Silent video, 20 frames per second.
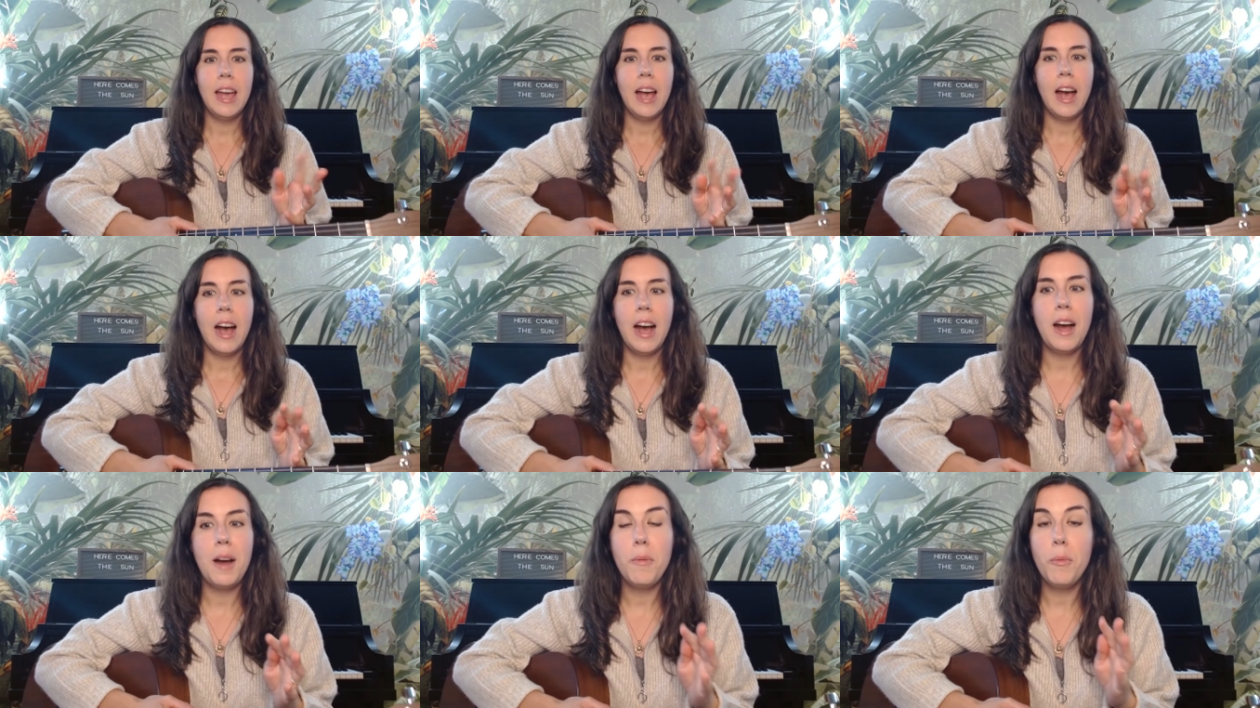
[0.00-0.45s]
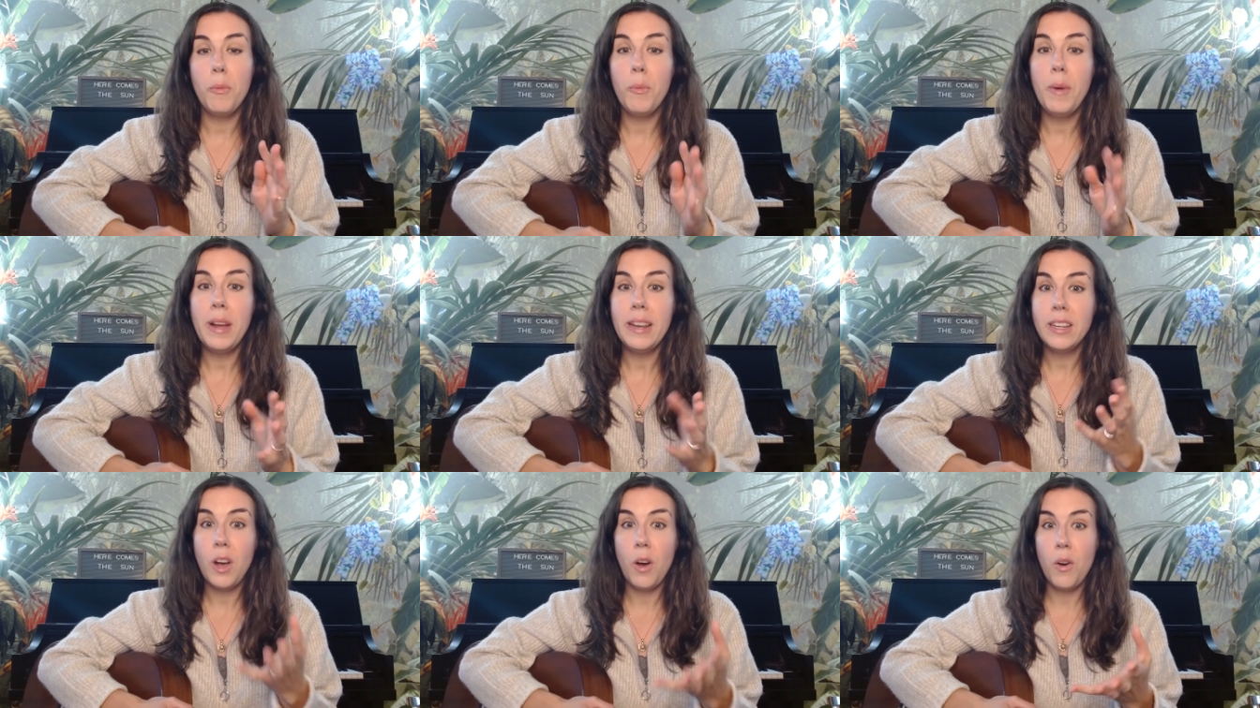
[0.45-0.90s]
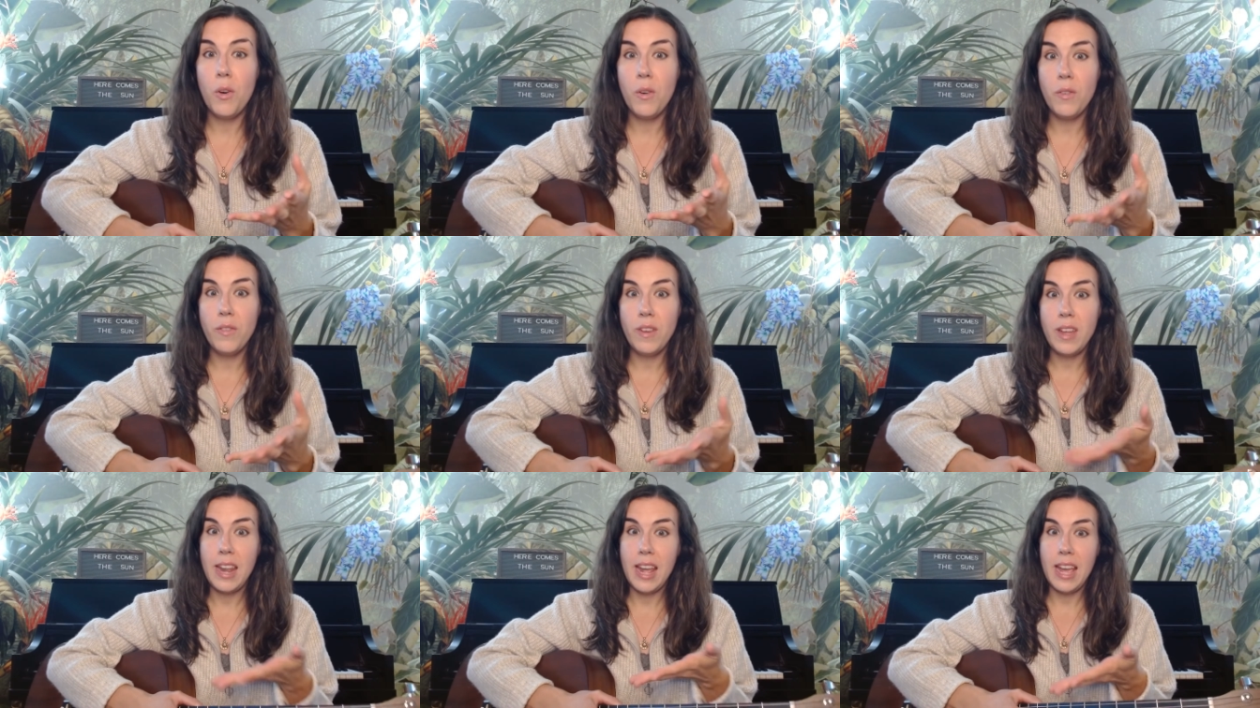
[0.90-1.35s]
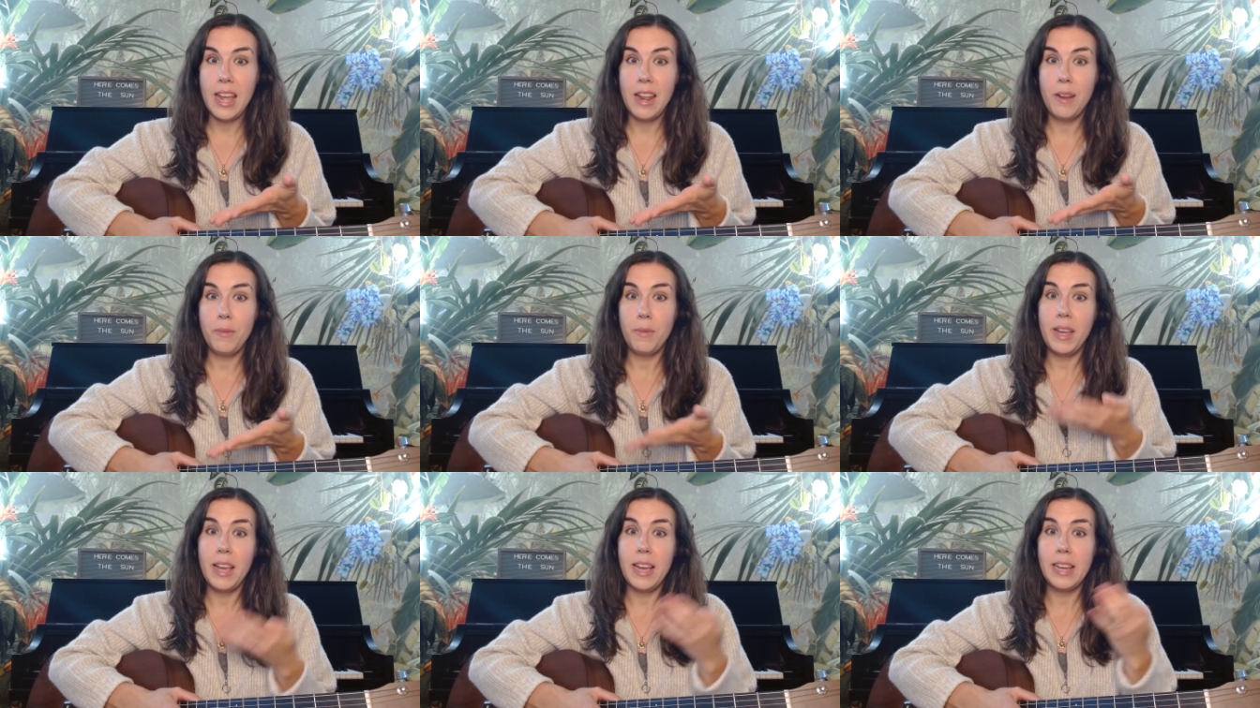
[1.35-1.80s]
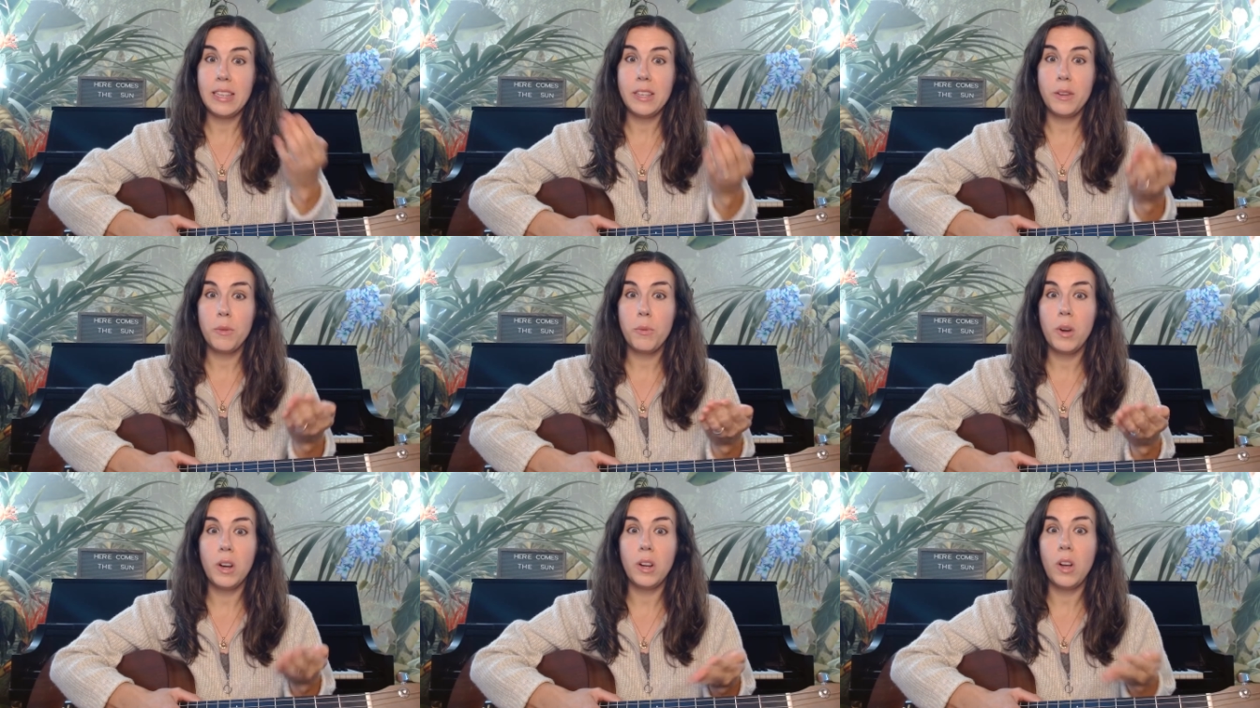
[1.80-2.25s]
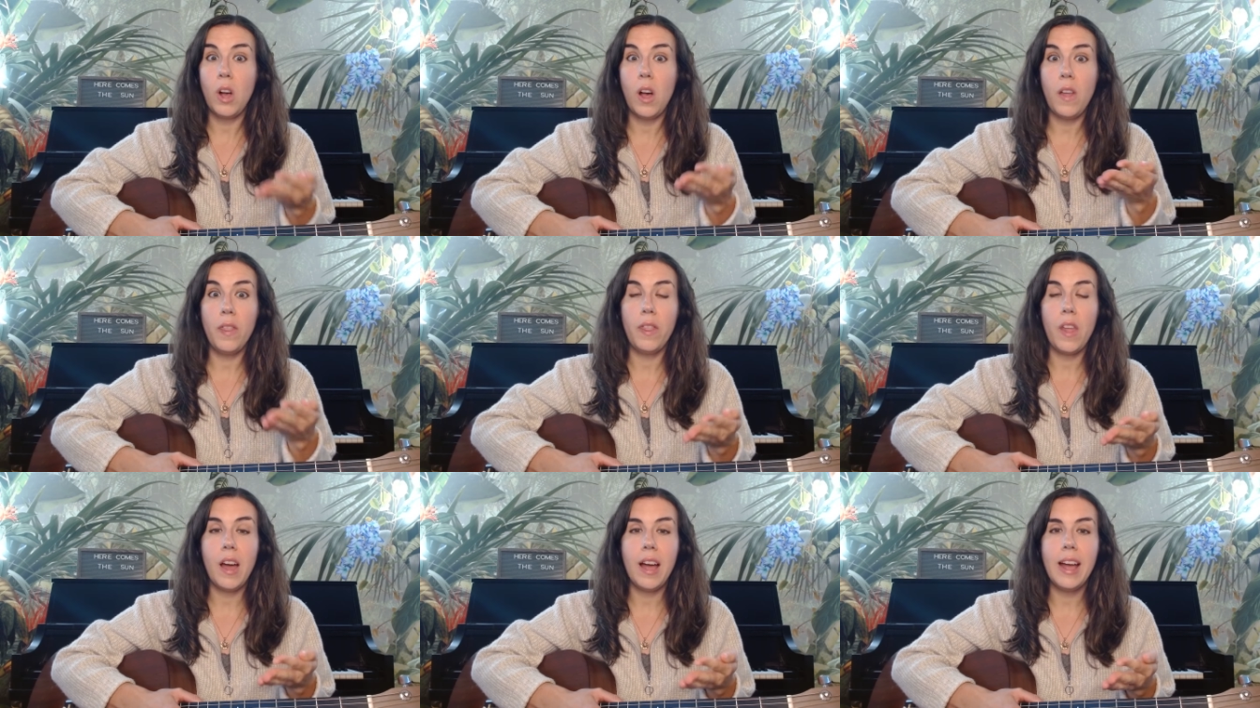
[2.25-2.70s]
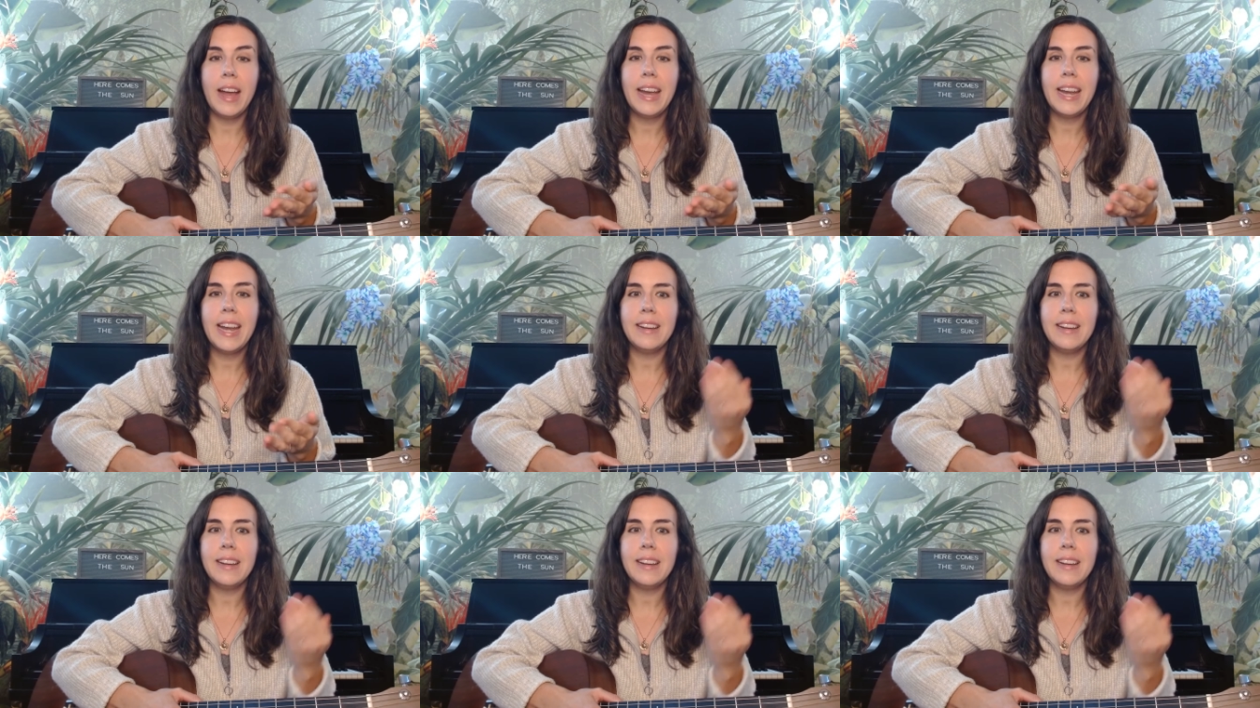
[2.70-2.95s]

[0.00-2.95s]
When COVID hit and we had to work online,